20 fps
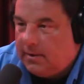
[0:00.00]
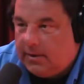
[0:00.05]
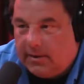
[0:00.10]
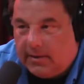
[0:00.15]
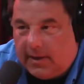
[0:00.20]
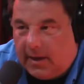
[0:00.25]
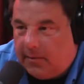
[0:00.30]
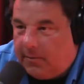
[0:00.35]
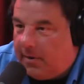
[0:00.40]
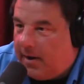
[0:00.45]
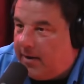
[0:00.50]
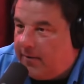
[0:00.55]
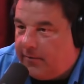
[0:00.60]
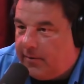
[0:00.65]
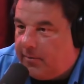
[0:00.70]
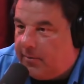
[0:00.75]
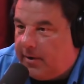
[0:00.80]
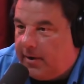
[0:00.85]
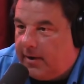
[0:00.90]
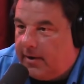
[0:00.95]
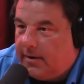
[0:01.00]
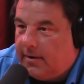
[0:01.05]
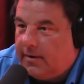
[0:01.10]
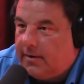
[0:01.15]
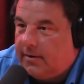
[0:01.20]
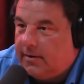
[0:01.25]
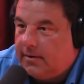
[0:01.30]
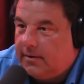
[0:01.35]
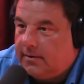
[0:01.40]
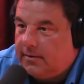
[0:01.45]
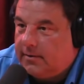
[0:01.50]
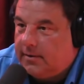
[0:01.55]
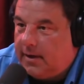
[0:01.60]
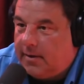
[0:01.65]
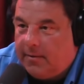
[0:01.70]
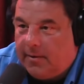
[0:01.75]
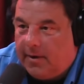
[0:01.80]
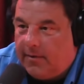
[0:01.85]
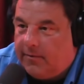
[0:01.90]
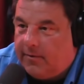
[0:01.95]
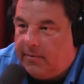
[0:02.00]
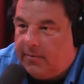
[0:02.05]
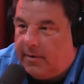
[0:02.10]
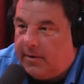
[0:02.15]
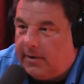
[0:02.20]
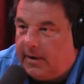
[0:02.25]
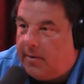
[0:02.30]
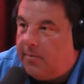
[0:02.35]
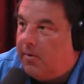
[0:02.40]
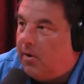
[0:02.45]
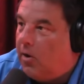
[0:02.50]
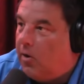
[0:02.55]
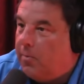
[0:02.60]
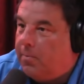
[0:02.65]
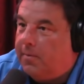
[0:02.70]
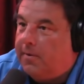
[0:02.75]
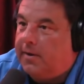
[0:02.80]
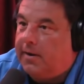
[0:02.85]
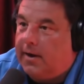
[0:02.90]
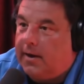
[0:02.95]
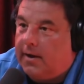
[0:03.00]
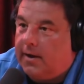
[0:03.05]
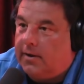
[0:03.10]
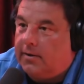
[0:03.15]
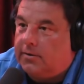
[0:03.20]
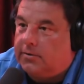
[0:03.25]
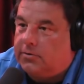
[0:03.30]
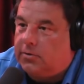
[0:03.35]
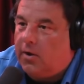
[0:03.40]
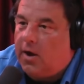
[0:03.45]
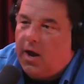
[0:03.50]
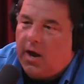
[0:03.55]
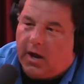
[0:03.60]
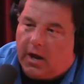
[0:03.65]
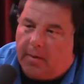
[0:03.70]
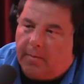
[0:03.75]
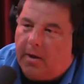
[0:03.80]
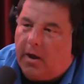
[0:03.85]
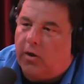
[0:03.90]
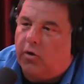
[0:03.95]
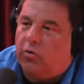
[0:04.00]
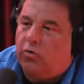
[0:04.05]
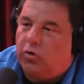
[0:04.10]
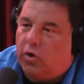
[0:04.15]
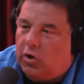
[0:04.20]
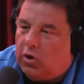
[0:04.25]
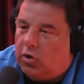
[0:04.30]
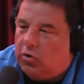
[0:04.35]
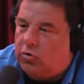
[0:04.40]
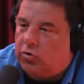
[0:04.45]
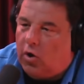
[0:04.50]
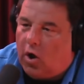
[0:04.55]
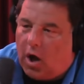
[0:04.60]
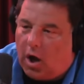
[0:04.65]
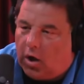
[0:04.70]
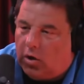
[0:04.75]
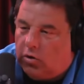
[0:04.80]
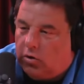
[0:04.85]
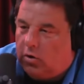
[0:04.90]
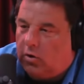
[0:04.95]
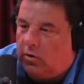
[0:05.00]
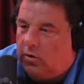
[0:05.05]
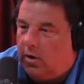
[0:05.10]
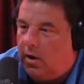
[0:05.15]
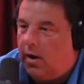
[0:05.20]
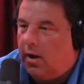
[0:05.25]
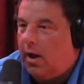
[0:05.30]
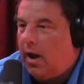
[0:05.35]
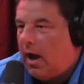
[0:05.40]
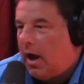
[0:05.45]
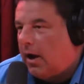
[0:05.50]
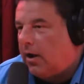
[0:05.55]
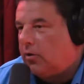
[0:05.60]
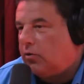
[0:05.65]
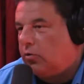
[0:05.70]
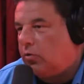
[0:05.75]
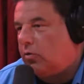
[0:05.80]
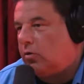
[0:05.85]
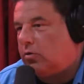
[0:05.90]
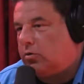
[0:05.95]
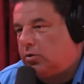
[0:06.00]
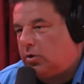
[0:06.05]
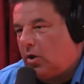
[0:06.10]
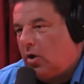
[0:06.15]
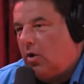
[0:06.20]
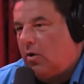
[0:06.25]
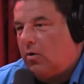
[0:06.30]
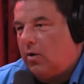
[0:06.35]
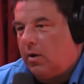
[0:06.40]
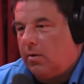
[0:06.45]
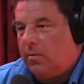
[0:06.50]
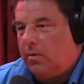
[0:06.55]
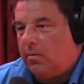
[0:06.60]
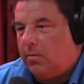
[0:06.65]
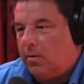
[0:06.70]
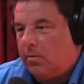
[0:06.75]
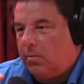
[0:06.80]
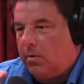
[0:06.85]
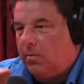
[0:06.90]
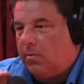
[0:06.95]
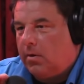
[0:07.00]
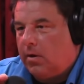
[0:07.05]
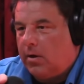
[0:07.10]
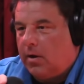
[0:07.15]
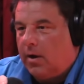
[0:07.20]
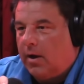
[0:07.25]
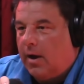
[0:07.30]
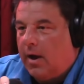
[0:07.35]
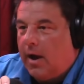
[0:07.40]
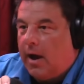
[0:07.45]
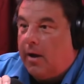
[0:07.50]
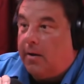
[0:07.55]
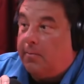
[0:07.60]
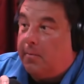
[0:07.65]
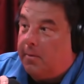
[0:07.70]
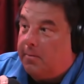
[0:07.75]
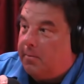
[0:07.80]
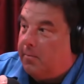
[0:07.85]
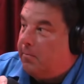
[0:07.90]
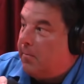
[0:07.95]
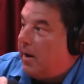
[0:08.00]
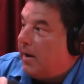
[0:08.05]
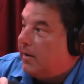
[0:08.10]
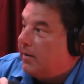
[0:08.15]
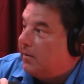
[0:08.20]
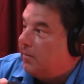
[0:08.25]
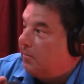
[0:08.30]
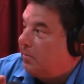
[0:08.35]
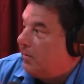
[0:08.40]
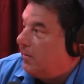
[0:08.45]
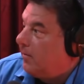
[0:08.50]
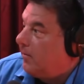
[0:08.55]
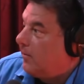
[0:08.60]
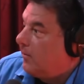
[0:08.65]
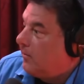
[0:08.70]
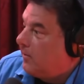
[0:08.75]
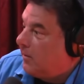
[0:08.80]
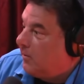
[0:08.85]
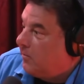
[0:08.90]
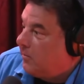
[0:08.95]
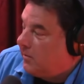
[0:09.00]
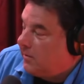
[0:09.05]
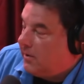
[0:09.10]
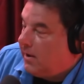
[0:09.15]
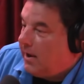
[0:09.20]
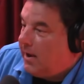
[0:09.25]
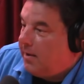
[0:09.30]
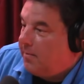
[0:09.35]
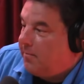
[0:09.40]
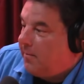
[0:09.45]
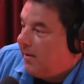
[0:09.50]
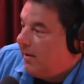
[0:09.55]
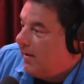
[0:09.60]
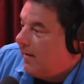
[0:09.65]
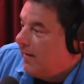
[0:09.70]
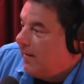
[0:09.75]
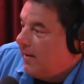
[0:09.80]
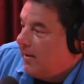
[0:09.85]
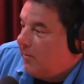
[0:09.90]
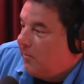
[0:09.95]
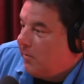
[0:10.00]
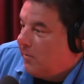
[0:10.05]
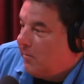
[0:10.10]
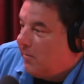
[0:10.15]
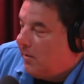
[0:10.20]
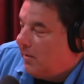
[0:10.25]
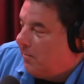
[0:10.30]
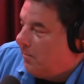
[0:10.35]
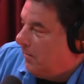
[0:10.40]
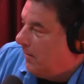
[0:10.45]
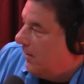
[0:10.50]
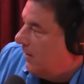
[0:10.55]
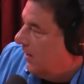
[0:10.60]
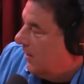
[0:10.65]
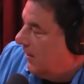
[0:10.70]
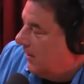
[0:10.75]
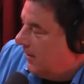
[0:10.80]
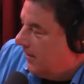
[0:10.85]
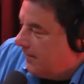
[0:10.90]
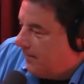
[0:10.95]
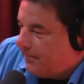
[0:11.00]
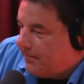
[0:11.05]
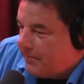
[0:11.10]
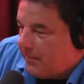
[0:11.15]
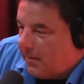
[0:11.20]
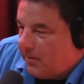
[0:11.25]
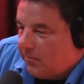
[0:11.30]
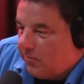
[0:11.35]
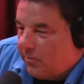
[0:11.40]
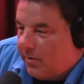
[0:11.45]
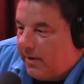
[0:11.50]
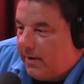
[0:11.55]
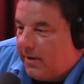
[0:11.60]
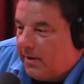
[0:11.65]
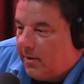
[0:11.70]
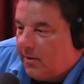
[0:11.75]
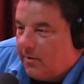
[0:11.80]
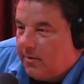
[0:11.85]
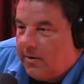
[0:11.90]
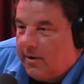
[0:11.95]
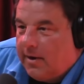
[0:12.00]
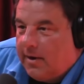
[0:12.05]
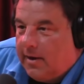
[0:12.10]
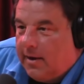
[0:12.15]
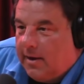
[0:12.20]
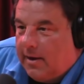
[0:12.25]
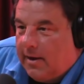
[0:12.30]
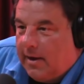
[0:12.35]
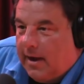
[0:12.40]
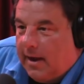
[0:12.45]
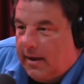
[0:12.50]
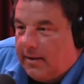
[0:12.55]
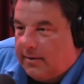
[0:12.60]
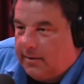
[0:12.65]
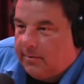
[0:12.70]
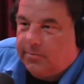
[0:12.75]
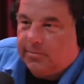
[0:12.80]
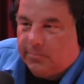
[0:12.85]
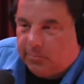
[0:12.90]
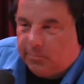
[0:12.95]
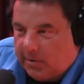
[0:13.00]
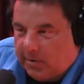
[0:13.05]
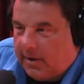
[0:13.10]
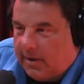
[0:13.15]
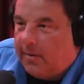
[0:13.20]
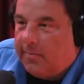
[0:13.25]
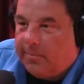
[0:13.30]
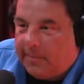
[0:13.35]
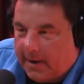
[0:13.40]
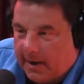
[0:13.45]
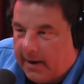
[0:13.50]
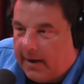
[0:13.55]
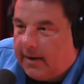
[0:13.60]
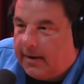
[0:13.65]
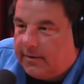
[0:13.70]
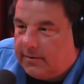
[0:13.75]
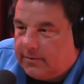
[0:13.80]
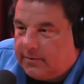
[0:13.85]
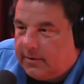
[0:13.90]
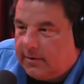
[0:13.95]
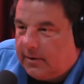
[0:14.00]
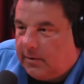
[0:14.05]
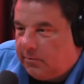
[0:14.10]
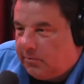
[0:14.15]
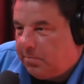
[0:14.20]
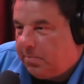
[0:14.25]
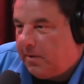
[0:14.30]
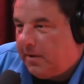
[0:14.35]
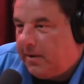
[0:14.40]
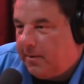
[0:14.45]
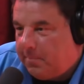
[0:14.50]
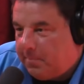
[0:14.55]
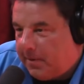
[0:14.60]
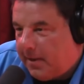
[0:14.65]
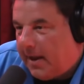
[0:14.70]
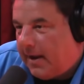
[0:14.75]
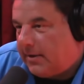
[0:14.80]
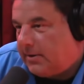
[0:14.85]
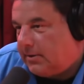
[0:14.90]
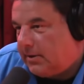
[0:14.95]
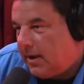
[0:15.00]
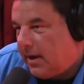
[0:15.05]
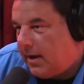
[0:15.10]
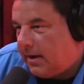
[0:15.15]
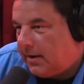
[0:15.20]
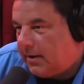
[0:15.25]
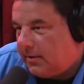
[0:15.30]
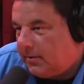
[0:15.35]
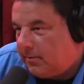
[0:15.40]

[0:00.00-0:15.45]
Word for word: They were everywhere. They were everywhere. They were hoping to get on the show. Hey, come on, you did the show. I could do the, I could do the show. Oh, I, remember, no. I remember Michael Imperioli one time. We were up in uh, Reno, and there was one of them guys, and he oh. was playing blackjack, and